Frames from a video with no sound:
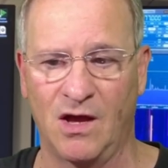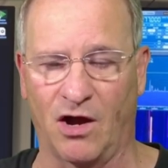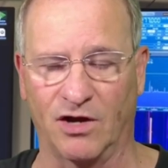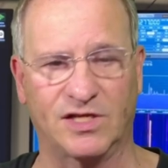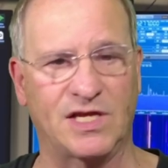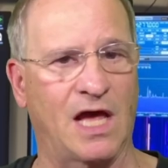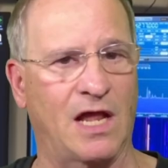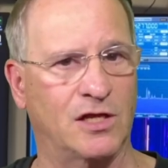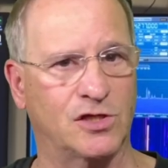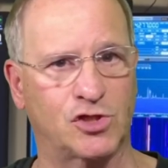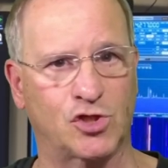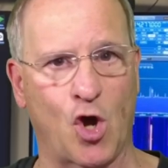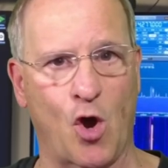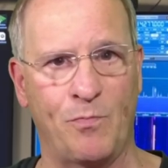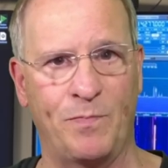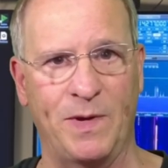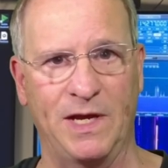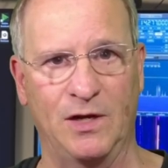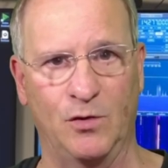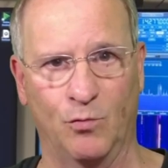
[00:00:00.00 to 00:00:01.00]
Our
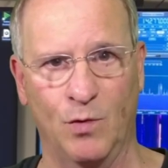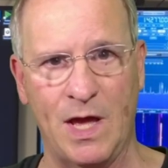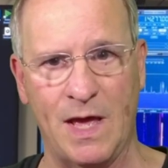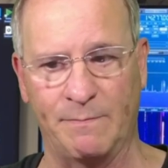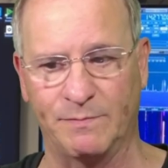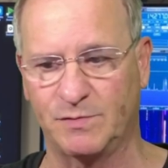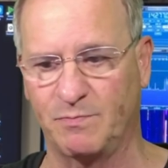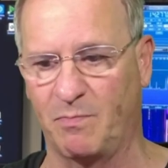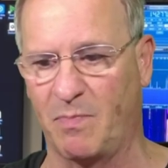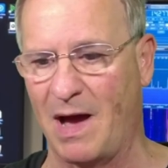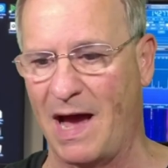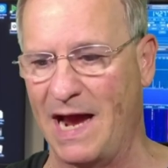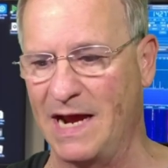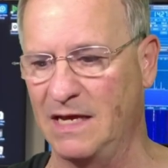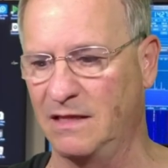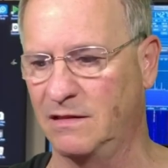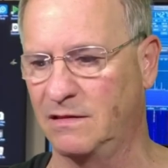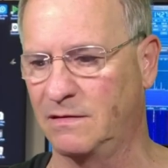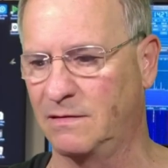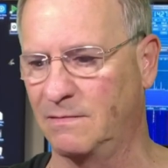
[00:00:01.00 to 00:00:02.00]
telescoping whips,
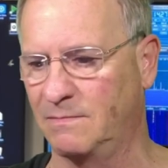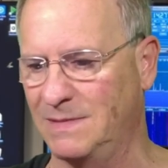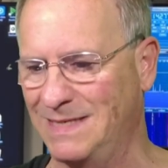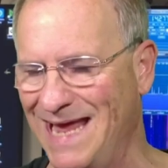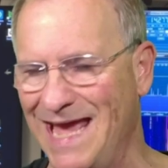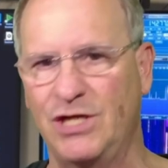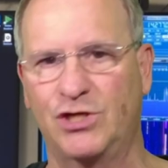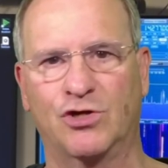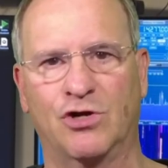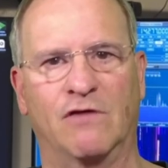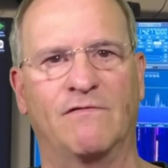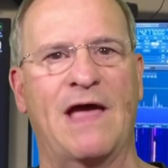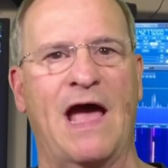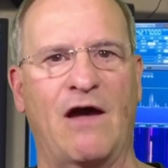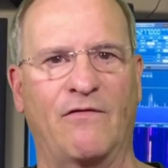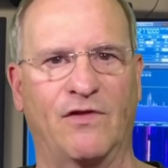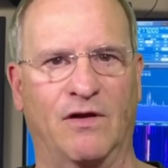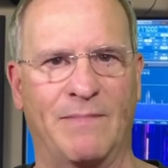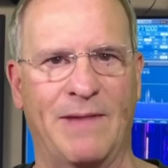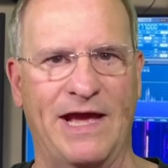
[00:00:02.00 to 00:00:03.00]
by nature of
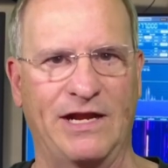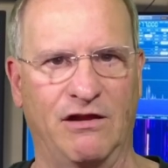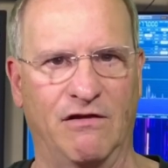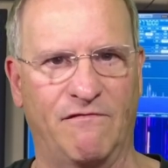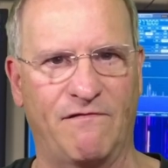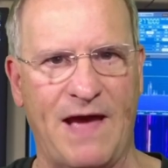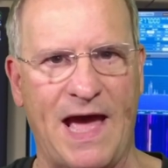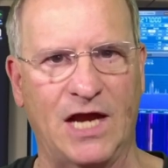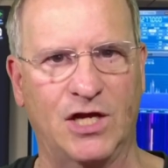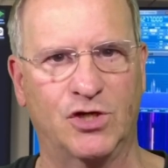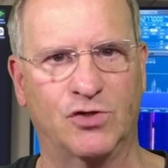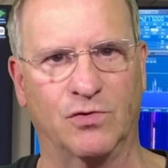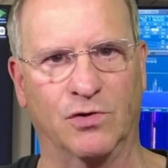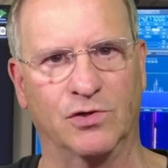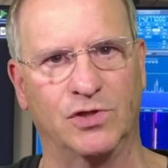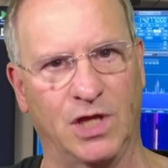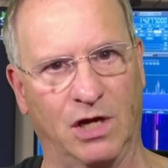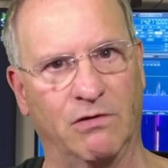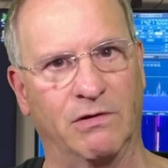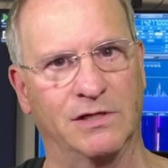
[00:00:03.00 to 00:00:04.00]
how they're
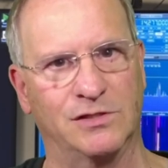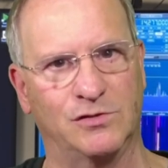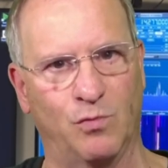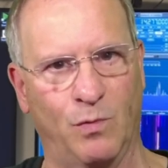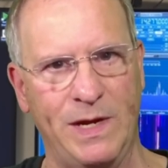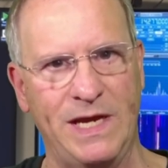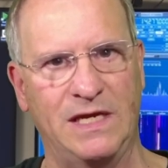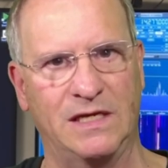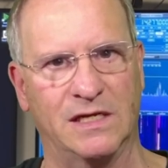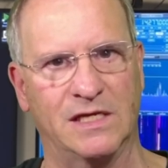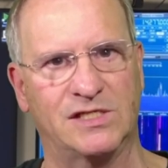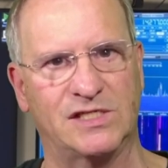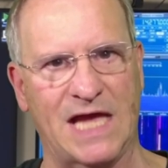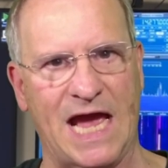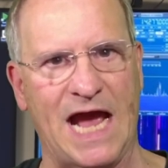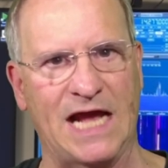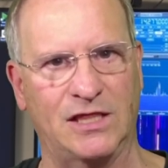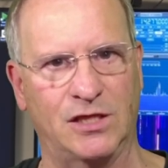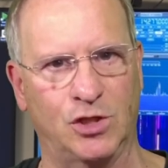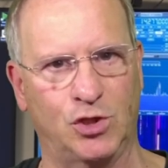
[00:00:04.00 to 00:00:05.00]
manufactured, there is weakness
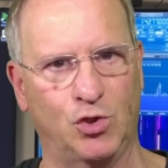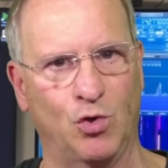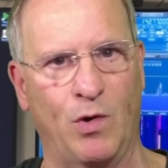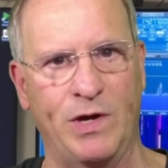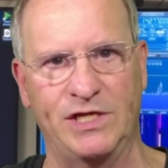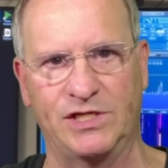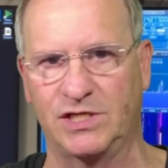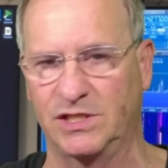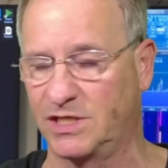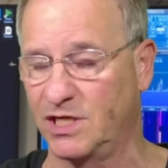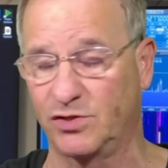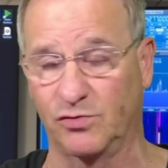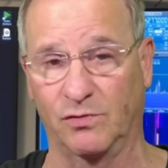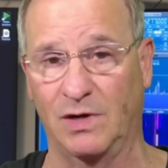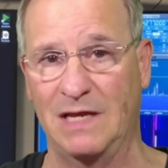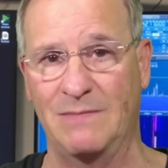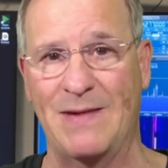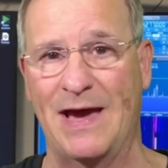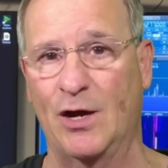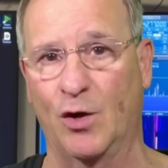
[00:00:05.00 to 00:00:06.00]
at the joints. It doesn't
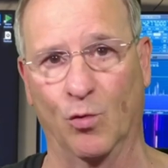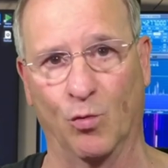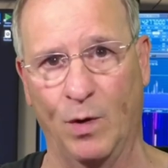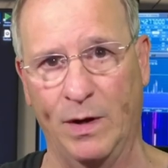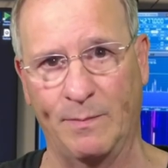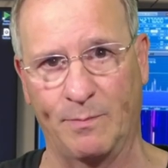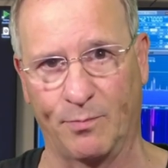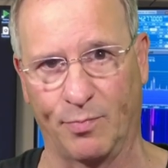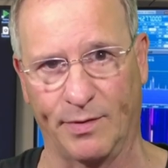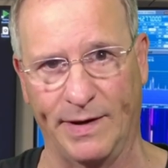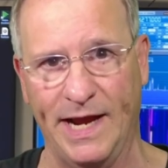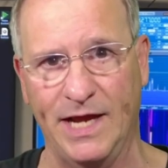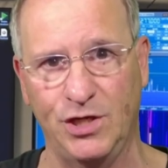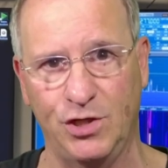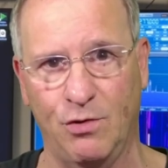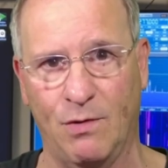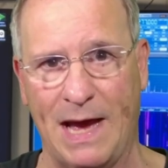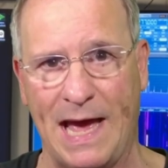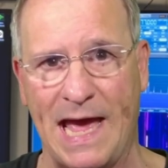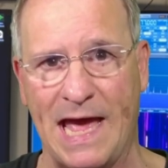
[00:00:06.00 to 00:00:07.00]
really matter what brand
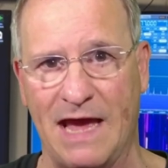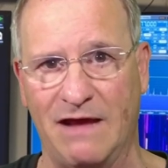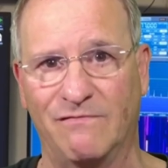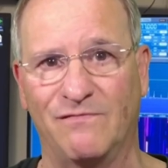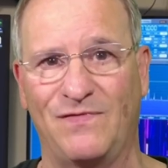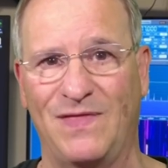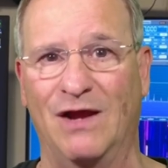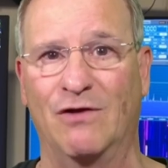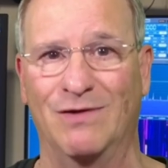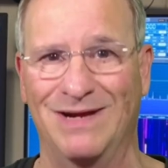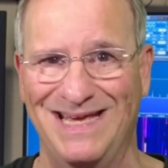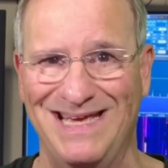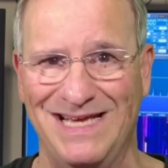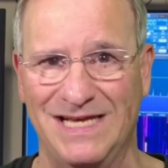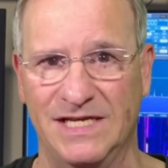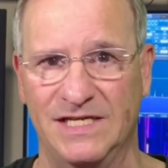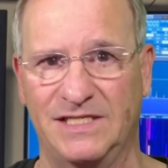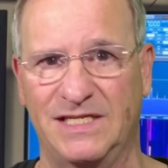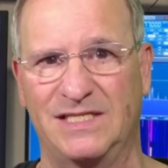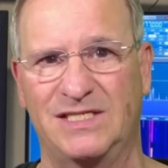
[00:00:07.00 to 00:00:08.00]
you have, there
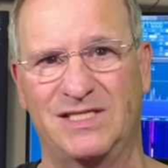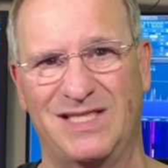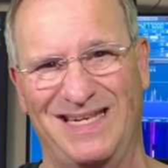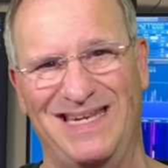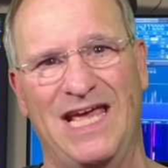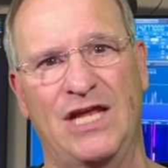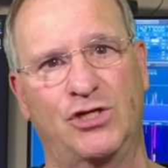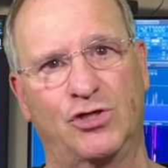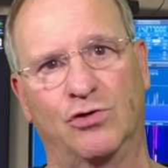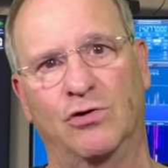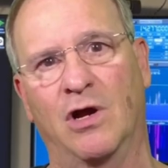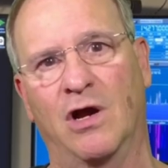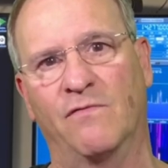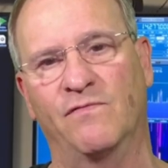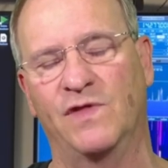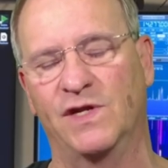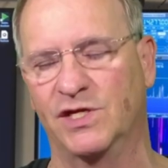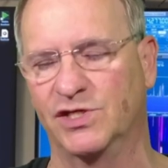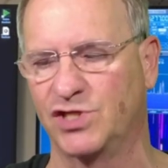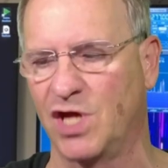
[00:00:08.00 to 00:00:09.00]
is. It's the nature of
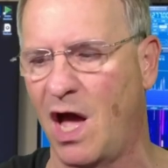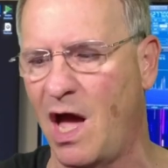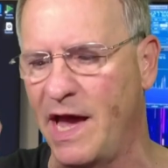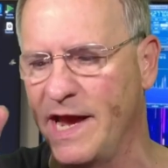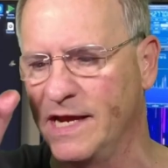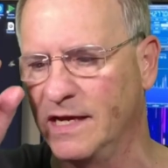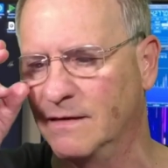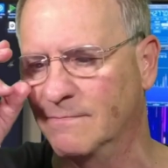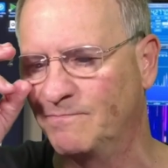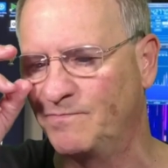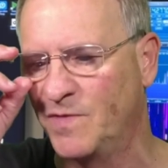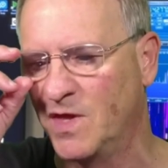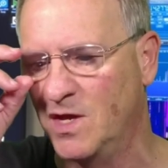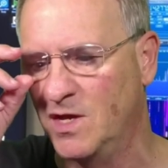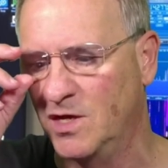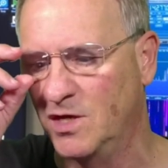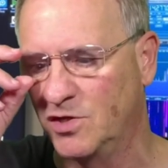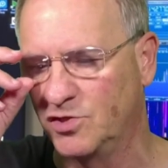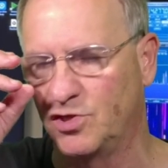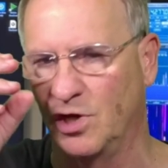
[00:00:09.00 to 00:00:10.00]
the design.
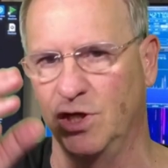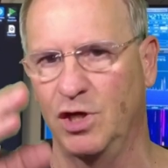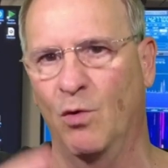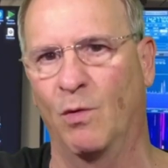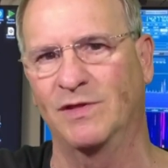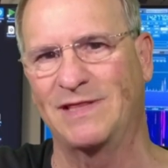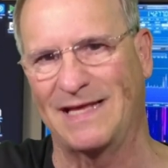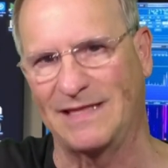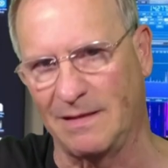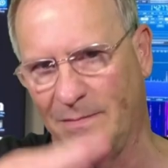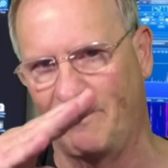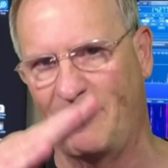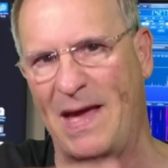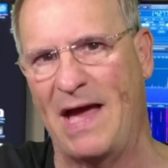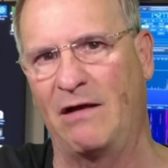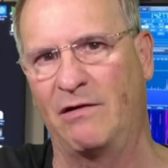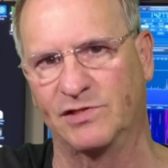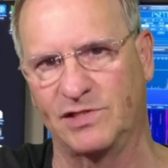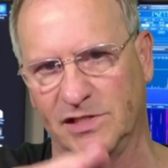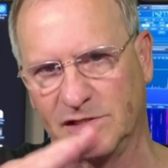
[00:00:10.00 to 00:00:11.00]
So you want that to
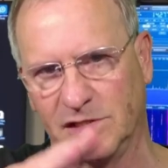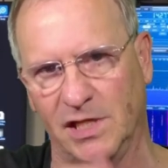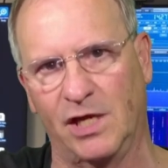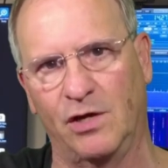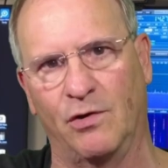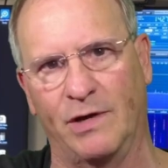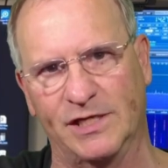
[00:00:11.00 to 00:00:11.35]
bounce as little